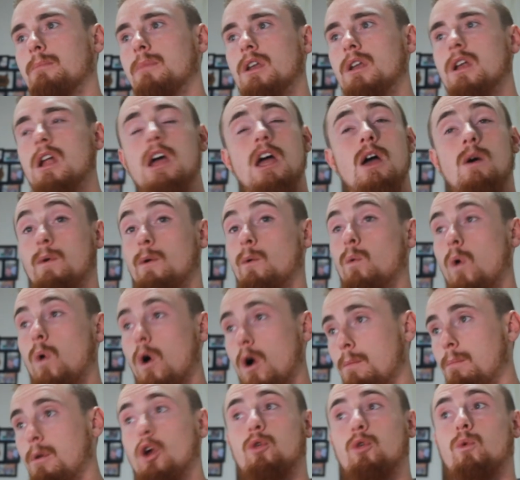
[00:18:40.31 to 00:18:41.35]
but we
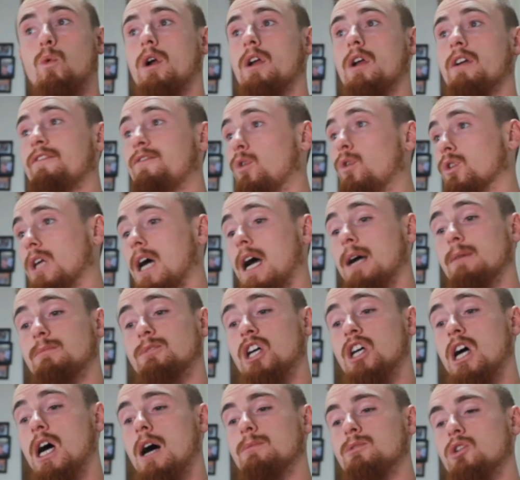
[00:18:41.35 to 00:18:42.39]
were both working full-time
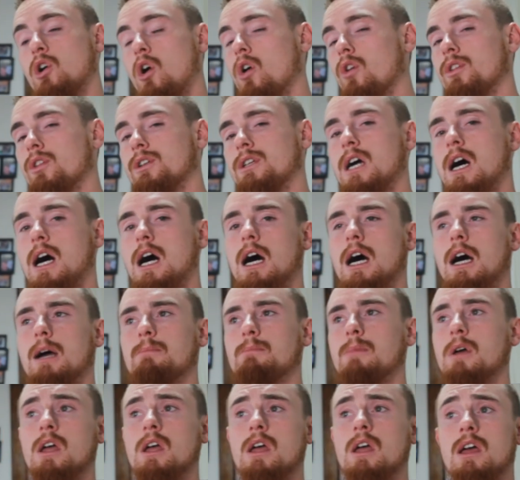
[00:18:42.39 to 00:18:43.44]
jobs all the
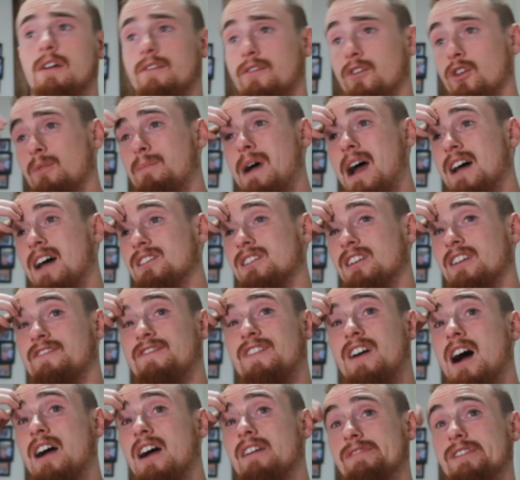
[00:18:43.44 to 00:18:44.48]
time for the past like
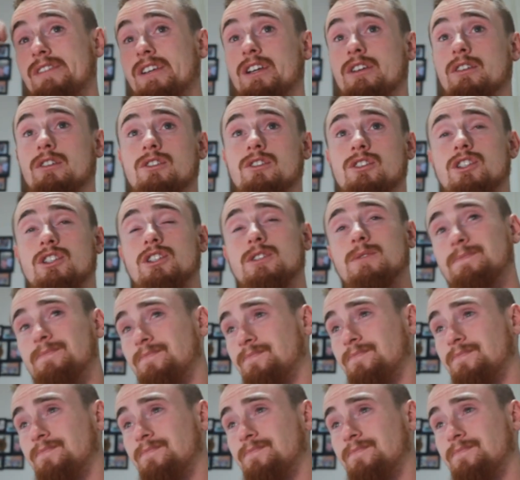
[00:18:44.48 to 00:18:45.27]
five years,